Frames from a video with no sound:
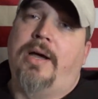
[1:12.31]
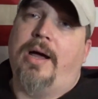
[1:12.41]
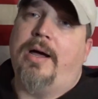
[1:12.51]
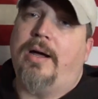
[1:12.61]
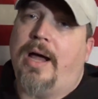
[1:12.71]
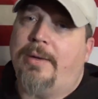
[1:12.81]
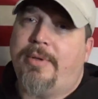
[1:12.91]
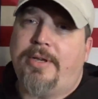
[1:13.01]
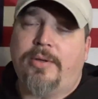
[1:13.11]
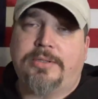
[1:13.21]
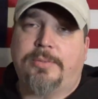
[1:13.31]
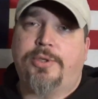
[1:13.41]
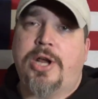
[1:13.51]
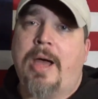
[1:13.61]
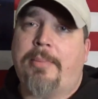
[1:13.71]
Uh, I had been doing some
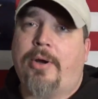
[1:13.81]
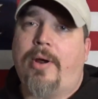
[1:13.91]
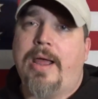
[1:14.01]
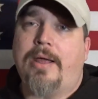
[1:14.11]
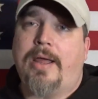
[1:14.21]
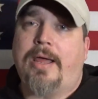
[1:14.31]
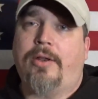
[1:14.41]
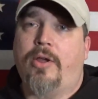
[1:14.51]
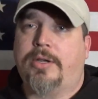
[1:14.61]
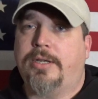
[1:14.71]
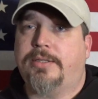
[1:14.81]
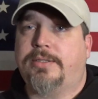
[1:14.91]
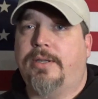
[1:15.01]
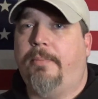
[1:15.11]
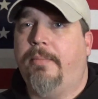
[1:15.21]
shopping around. I had looked at
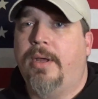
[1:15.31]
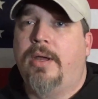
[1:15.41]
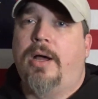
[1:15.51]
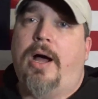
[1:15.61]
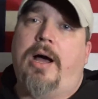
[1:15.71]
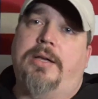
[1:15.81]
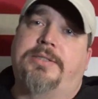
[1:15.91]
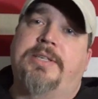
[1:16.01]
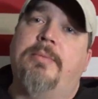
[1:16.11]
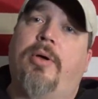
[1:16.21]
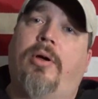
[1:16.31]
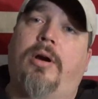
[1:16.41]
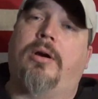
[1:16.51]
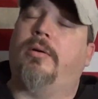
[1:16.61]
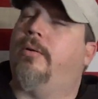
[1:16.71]
some uh,
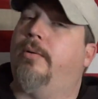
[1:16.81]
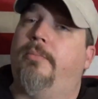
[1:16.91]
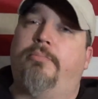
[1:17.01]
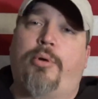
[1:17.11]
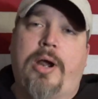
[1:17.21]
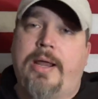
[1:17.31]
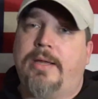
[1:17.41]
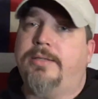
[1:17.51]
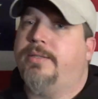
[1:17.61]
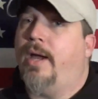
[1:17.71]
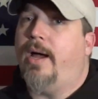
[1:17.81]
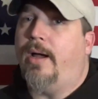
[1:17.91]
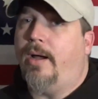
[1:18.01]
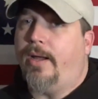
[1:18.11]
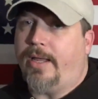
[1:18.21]
similar brands
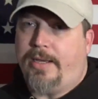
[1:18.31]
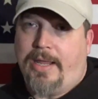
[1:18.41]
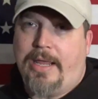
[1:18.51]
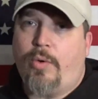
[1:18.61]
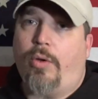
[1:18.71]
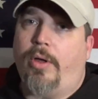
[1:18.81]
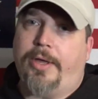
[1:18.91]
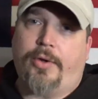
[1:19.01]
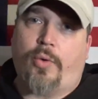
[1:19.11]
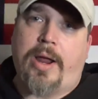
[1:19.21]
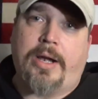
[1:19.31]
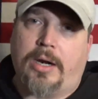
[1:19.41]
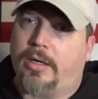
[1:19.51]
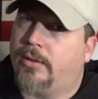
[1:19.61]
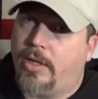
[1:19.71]
uh, in equal and
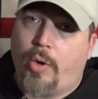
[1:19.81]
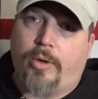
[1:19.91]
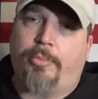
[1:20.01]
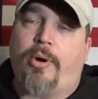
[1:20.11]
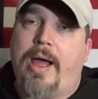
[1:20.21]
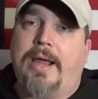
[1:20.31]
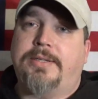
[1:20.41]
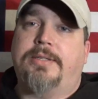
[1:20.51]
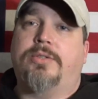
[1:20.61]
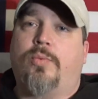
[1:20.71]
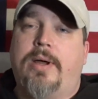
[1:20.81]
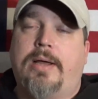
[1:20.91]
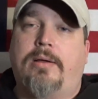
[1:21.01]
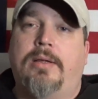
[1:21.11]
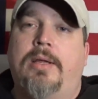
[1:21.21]
greater lower price as
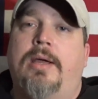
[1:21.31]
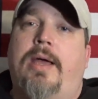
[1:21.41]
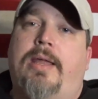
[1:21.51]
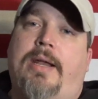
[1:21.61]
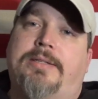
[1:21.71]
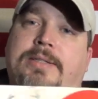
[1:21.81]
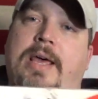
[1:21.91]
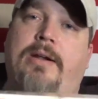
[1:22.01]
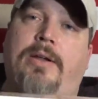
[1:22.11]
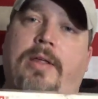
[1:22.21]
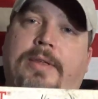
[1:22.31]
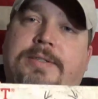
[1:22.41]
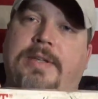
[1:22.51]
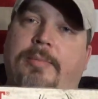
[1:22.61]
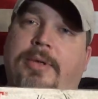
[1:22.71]
well and I settled on the
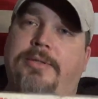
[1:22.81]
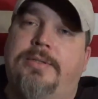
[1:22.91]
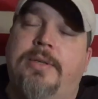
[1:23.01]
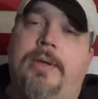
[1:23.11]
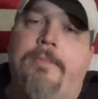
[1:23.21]
Simmons